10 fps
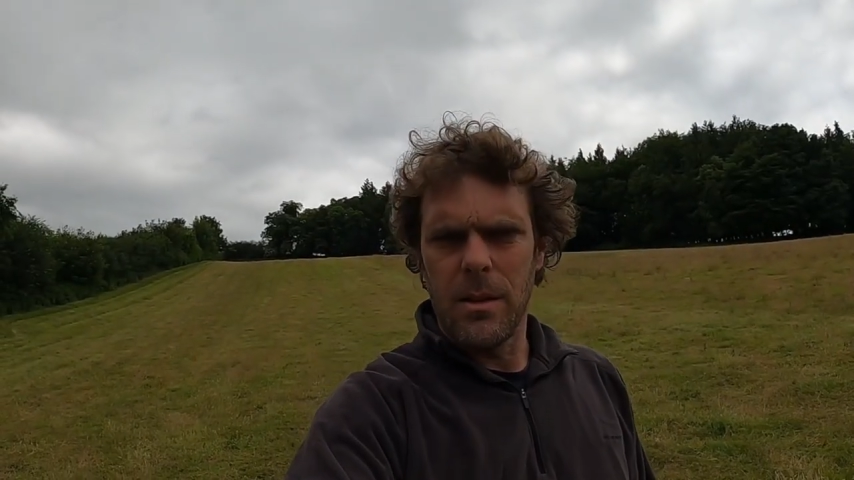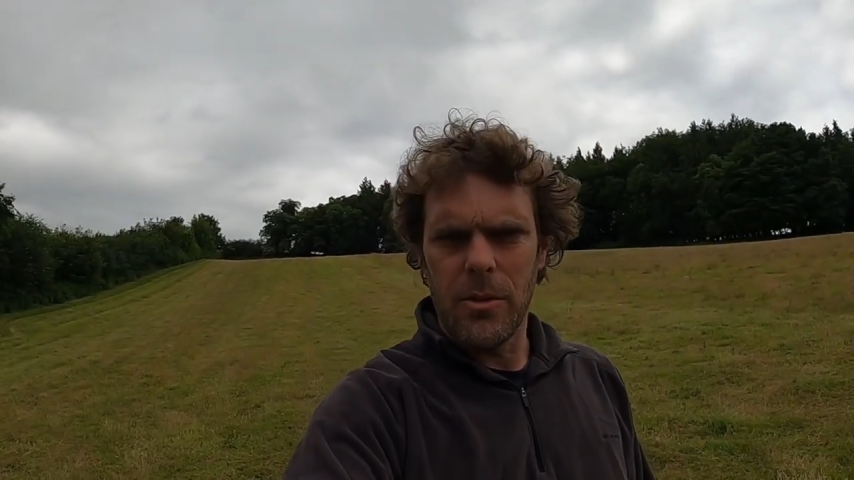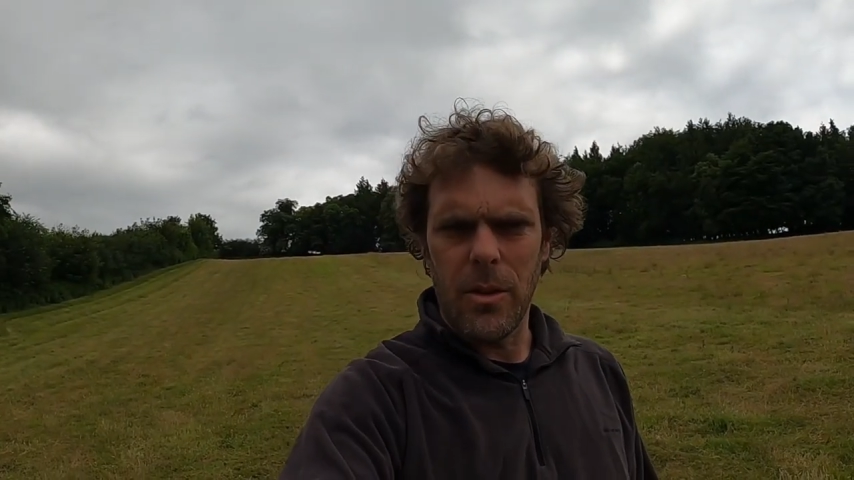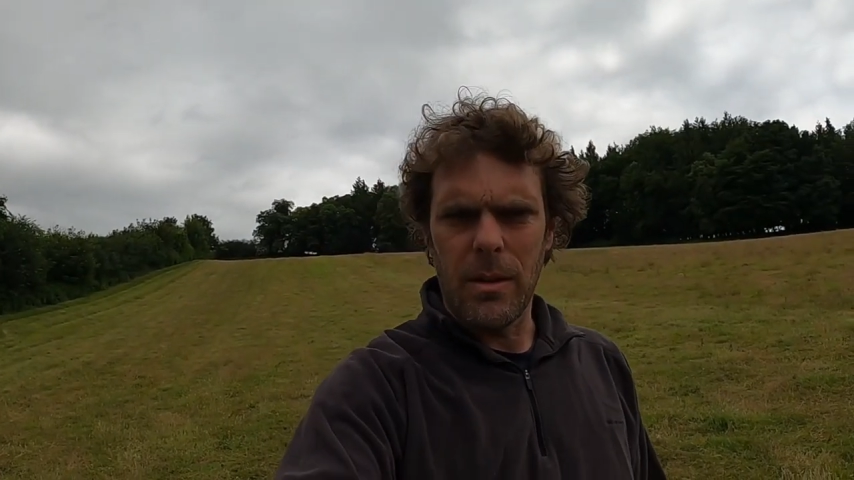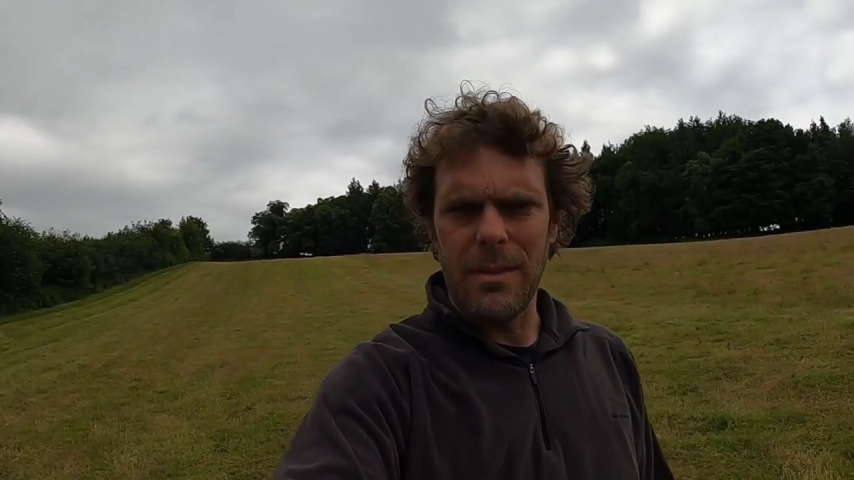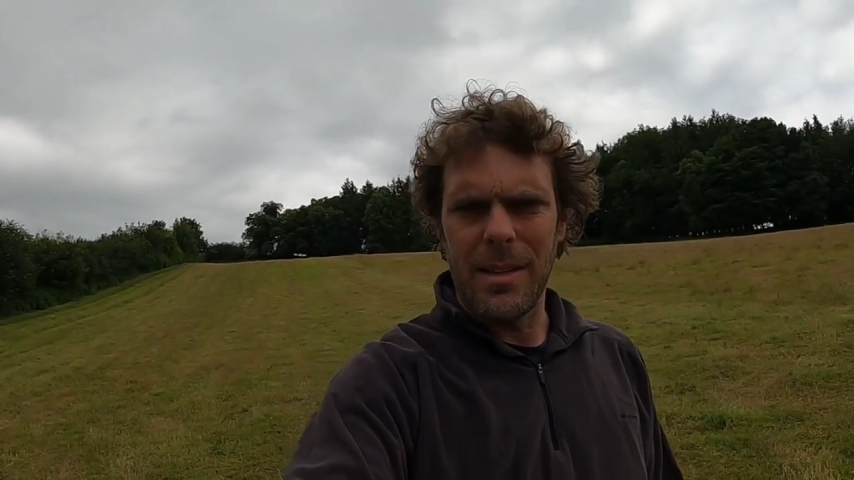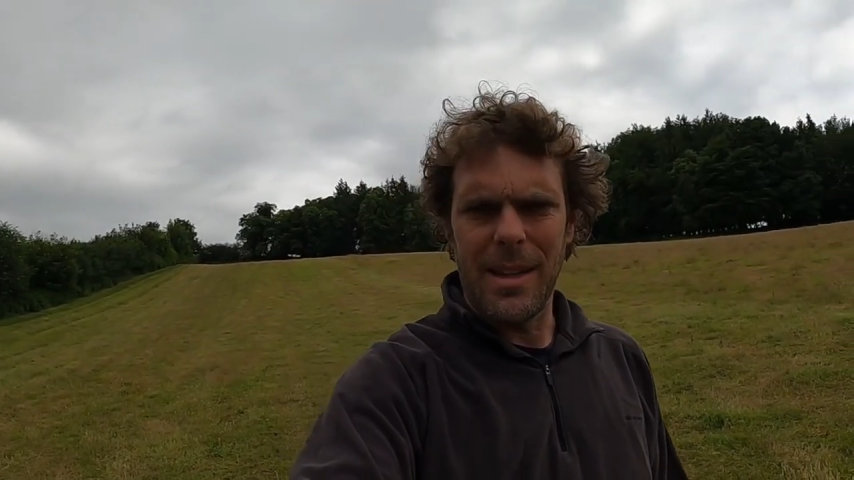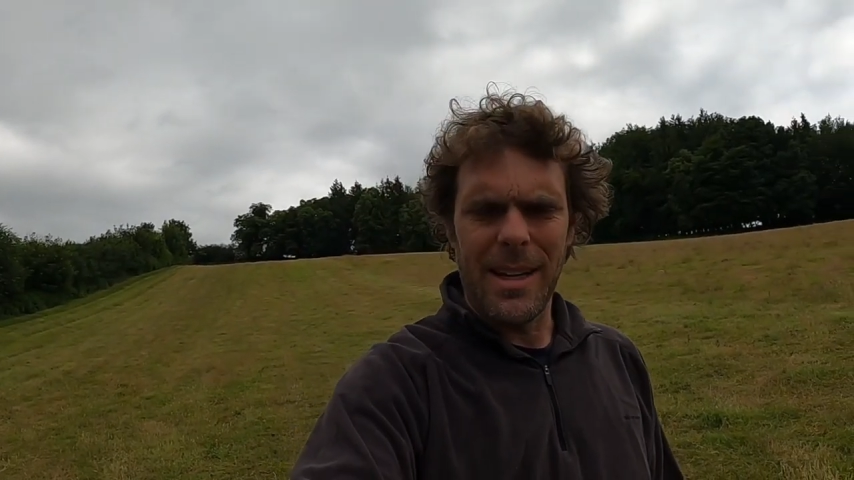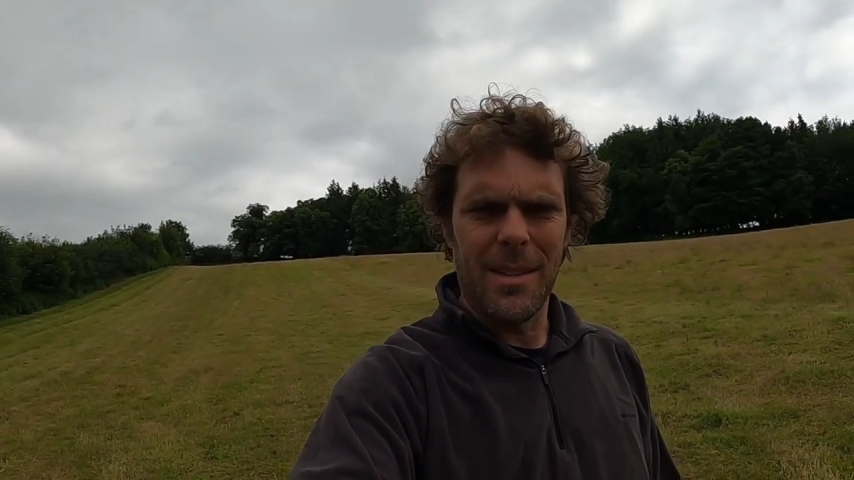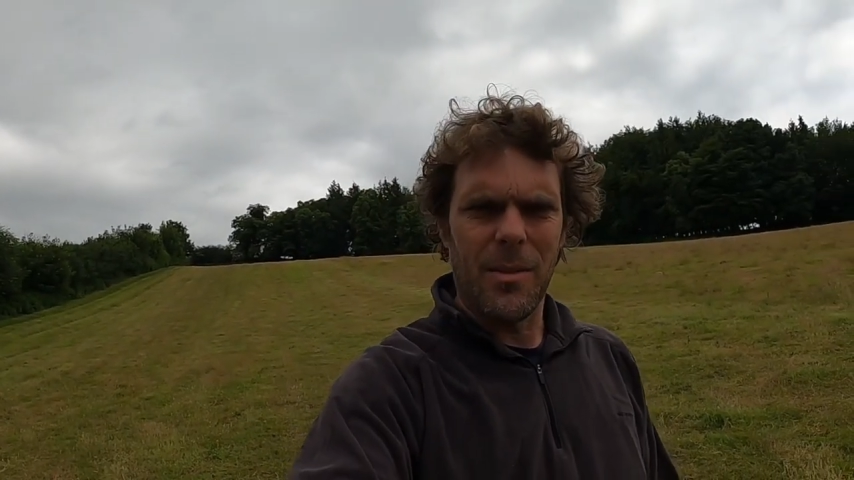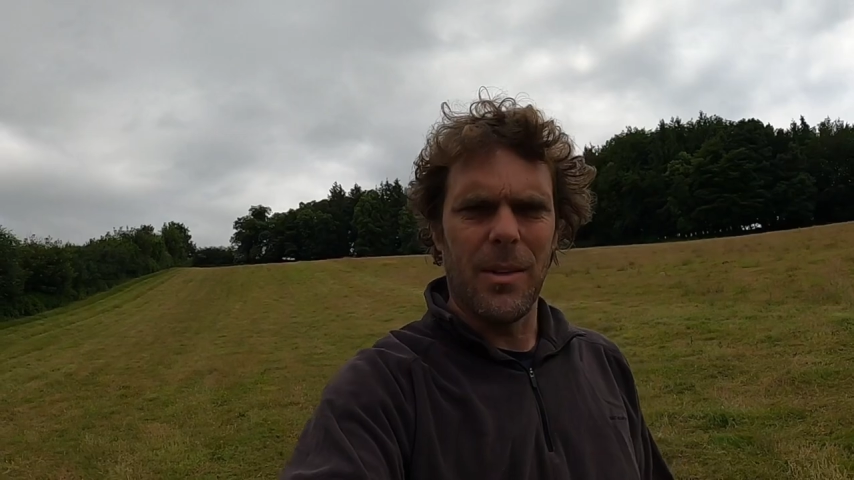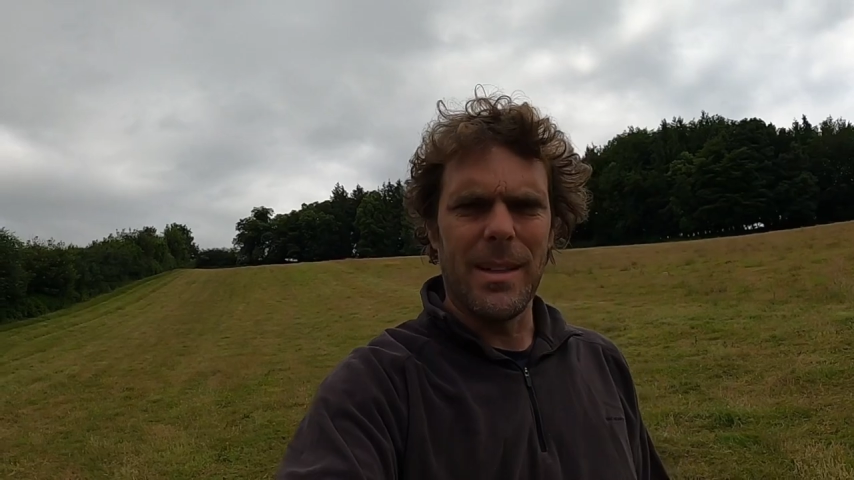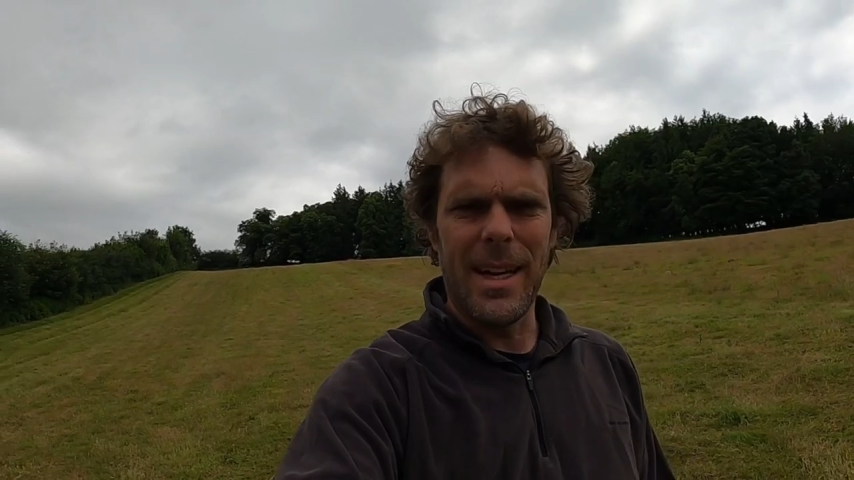control everything else that